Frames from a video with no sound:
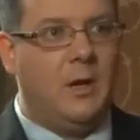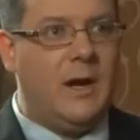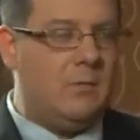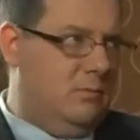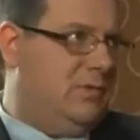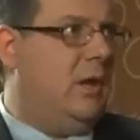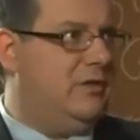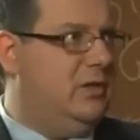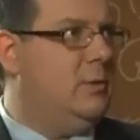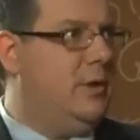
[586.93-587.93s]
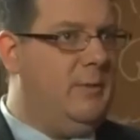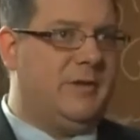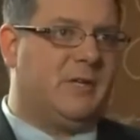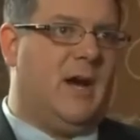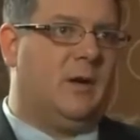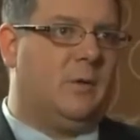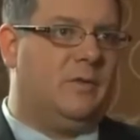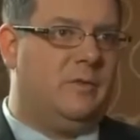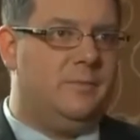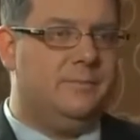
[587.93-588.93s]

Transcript: And tell us a little bit about the Congress.